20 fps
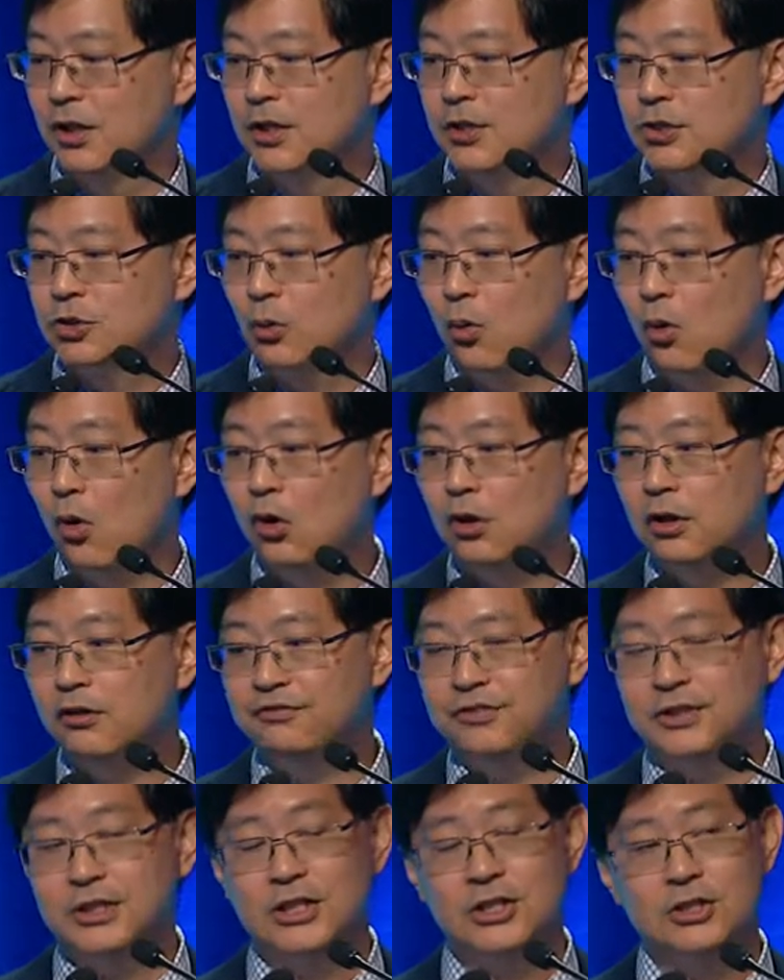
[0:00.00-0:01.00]
So, all
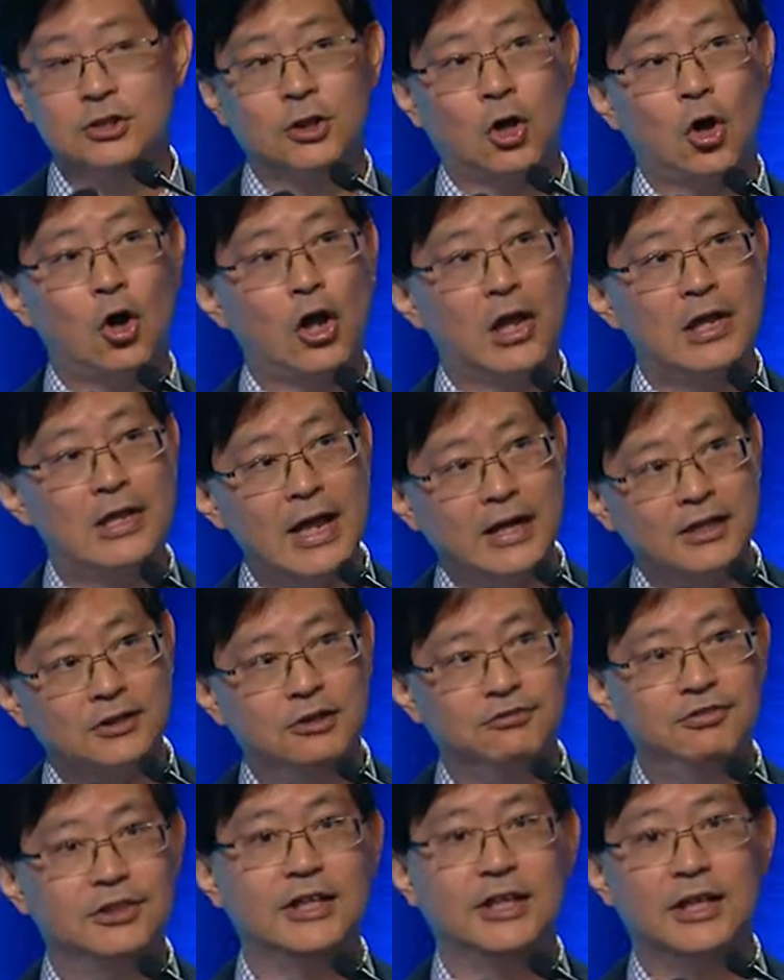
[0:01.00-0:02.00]
of these
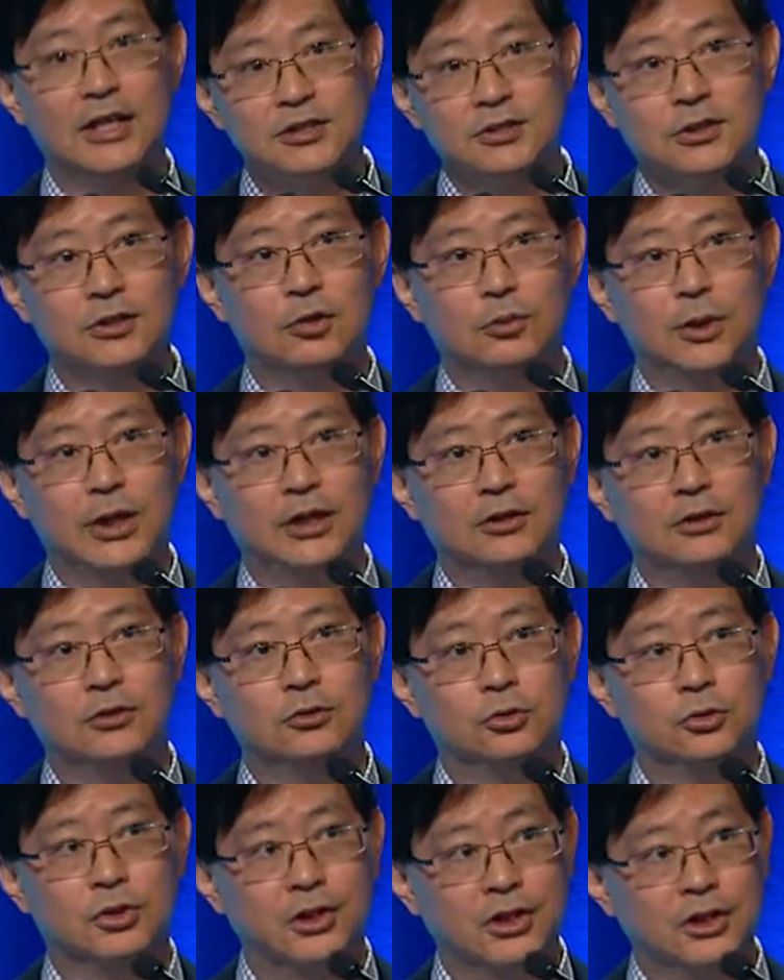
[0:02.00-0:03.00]
collectively integrate
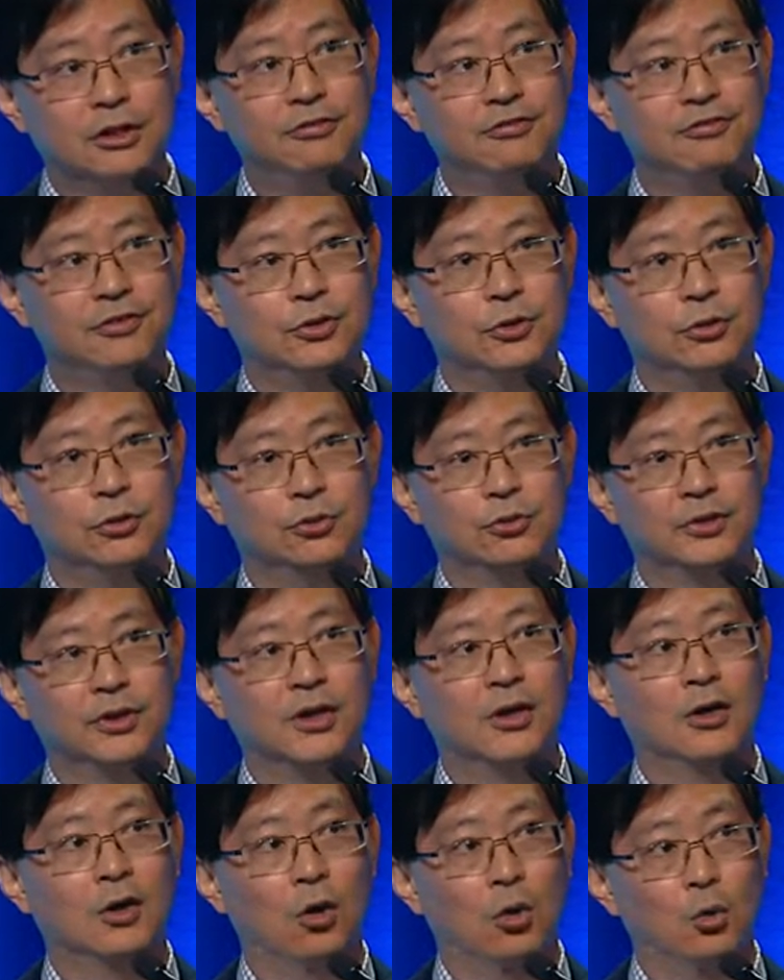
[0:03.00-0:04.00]
to give you
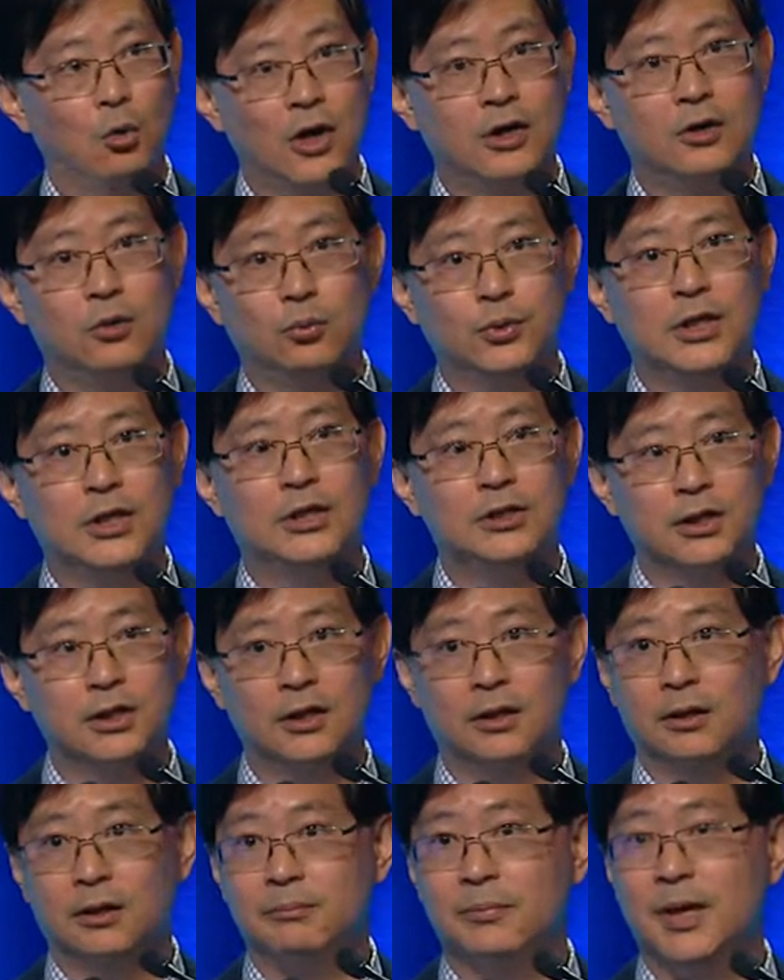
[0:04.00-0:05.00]
what we
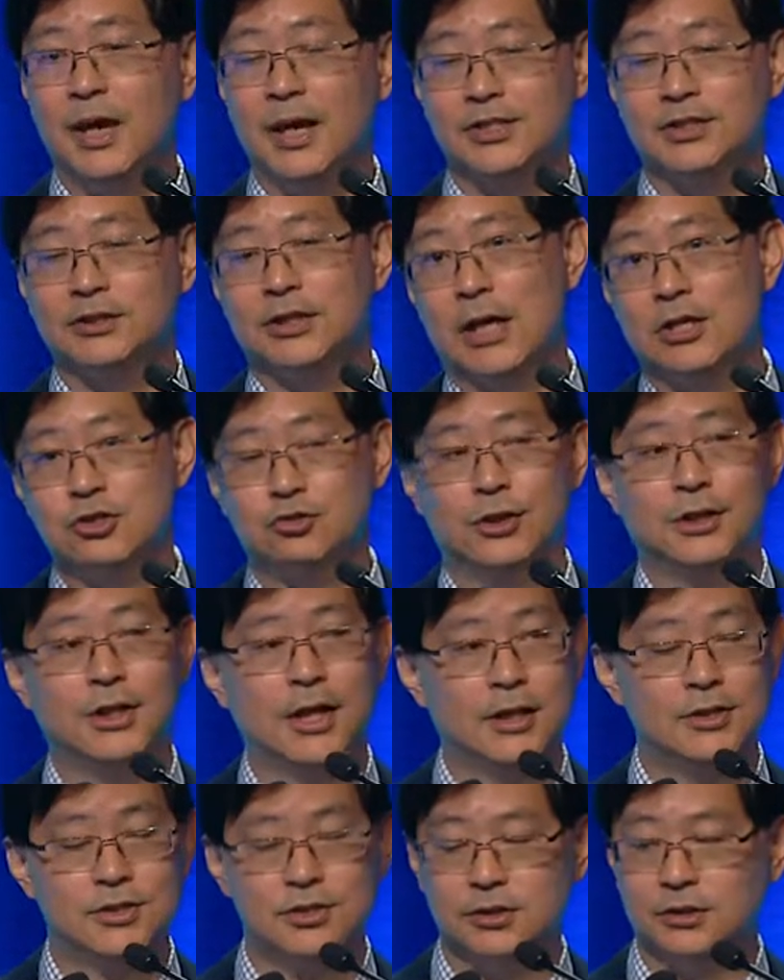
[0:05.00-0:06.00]
term as gastric
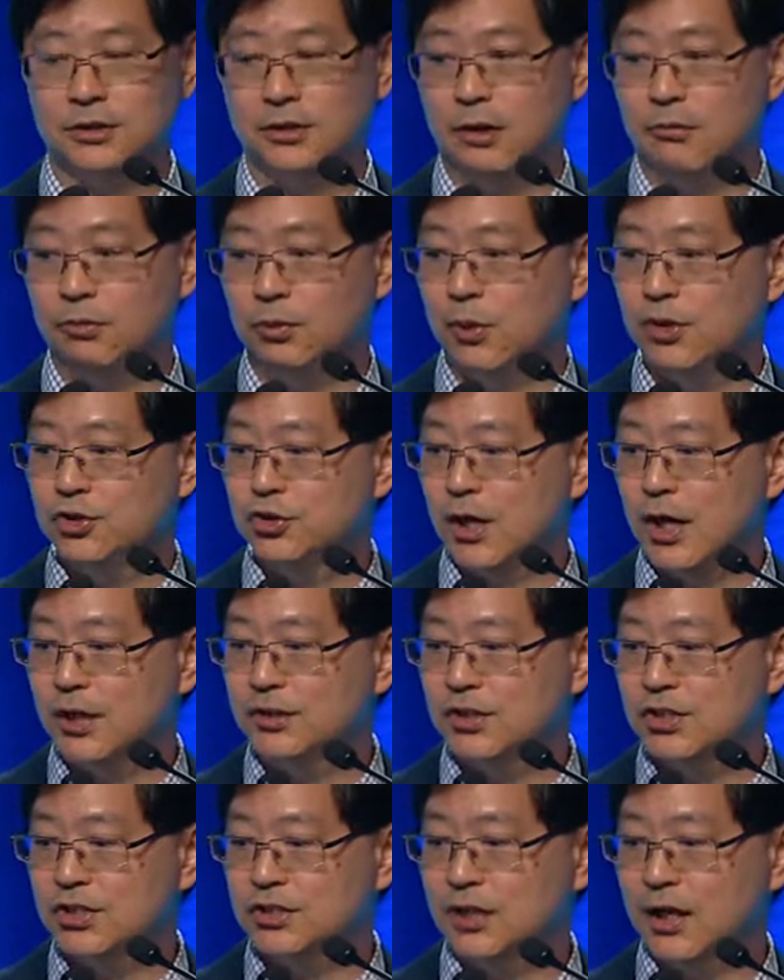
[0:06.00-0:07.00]
cancer. And we want to
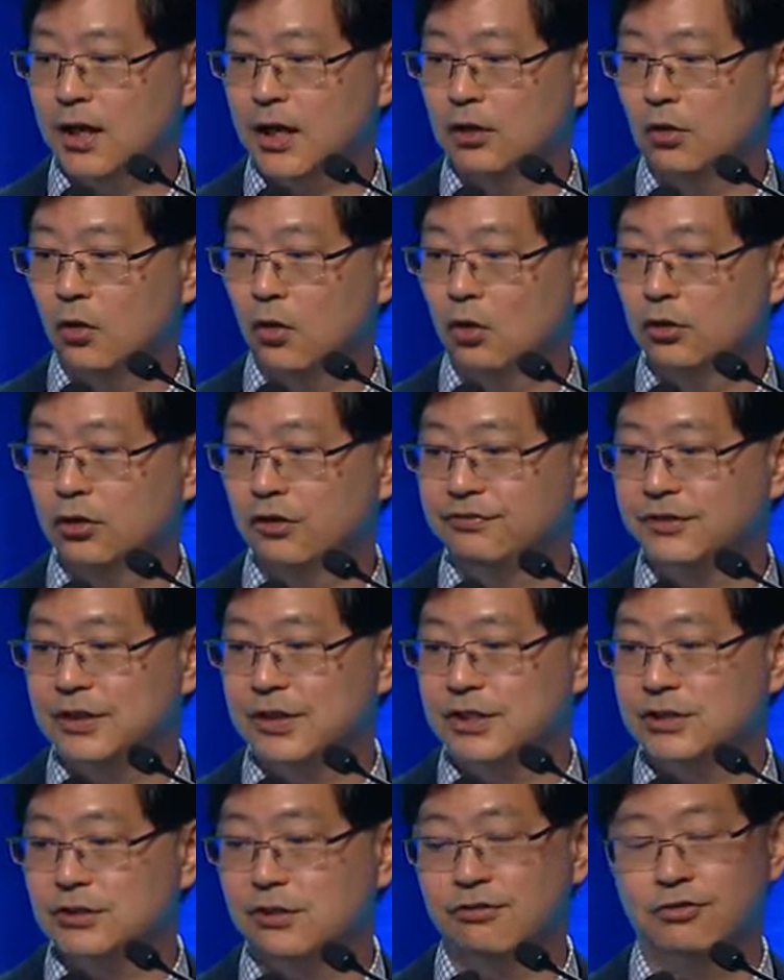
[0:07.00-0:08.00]
understand all of
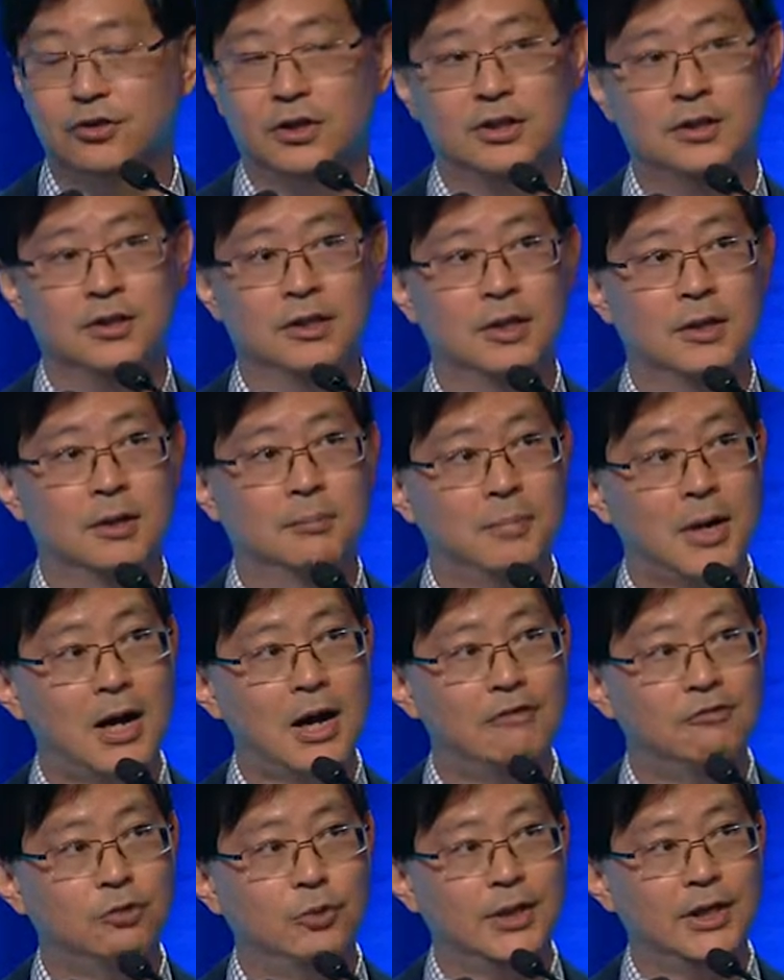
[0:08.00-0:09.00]
these different
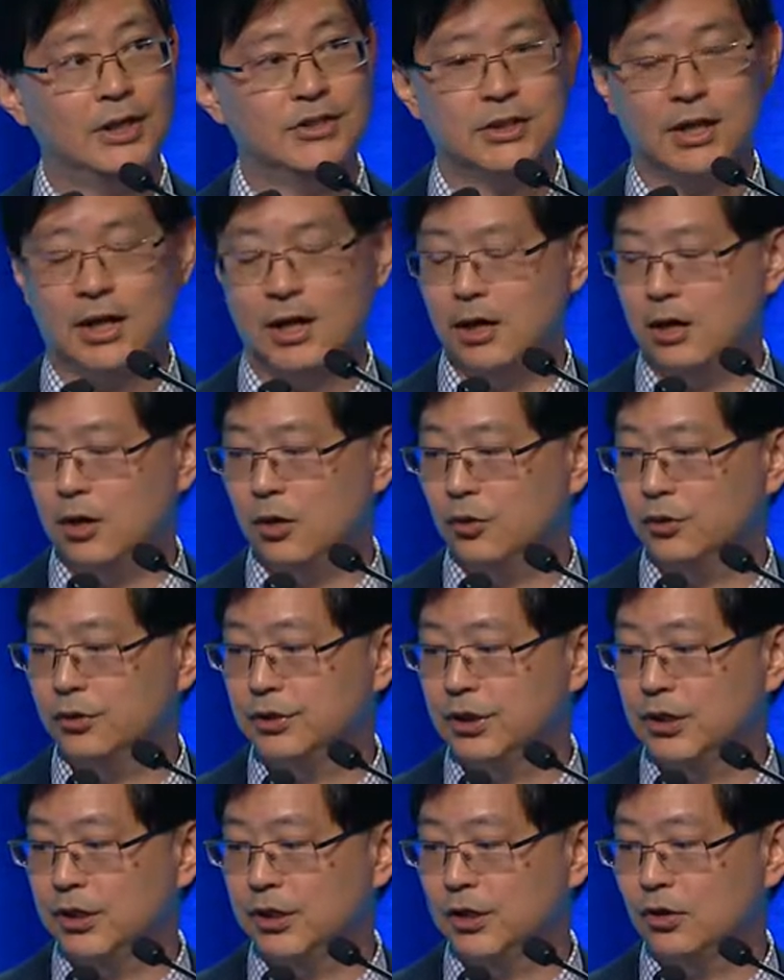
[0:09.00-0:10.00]
pathways and how
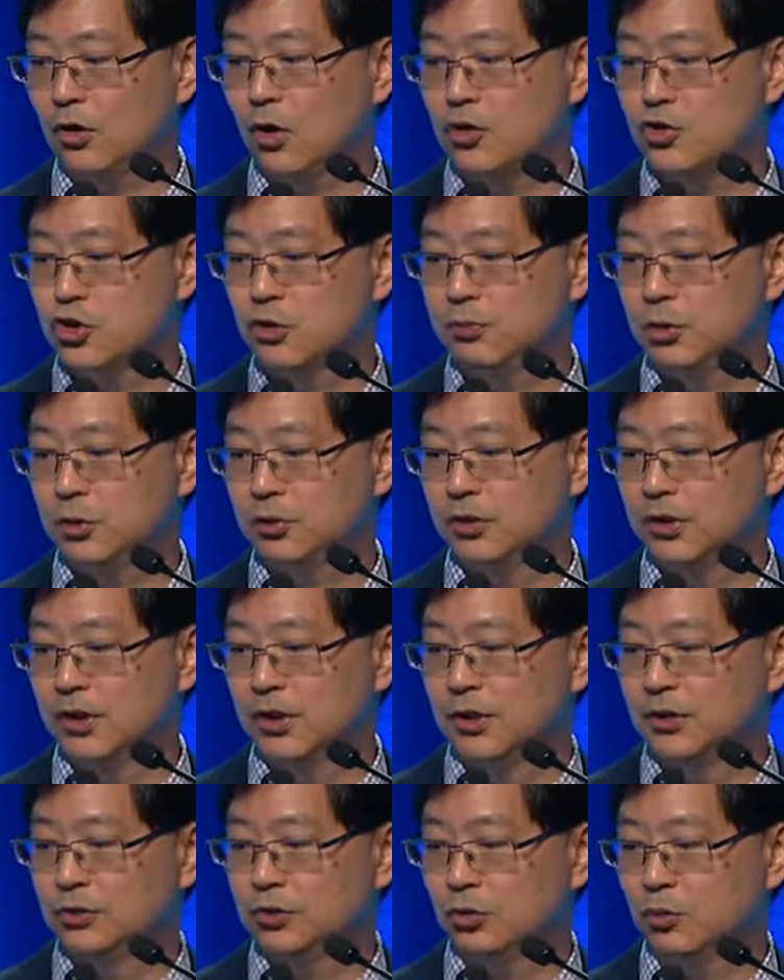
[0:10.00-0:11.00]
they contribute
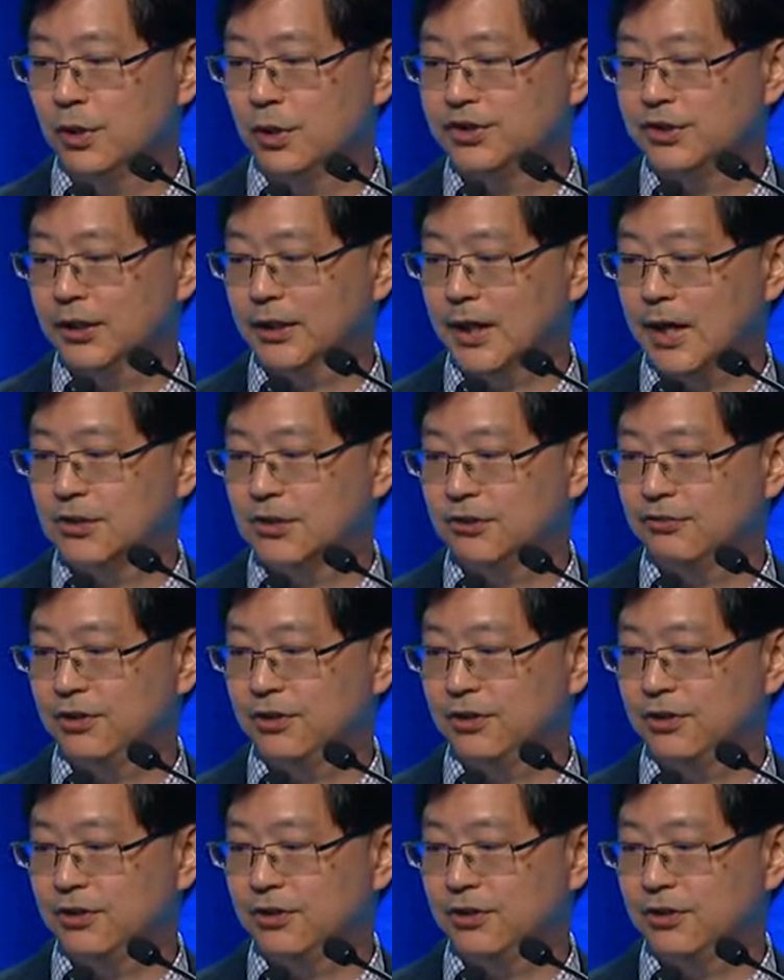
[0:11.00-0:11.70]
towards the cancer